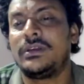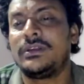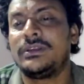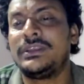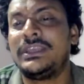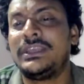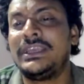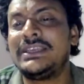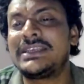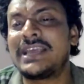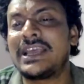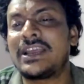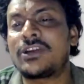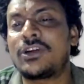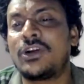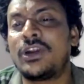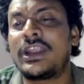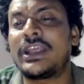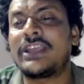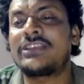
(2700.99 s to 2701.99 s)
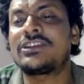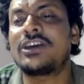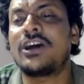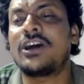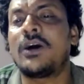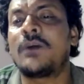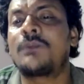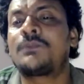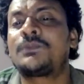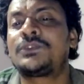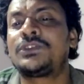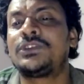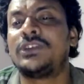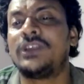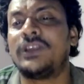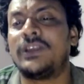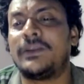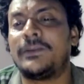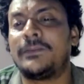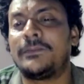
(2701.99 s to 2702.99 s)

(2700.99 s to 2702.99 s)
These are called as a optional.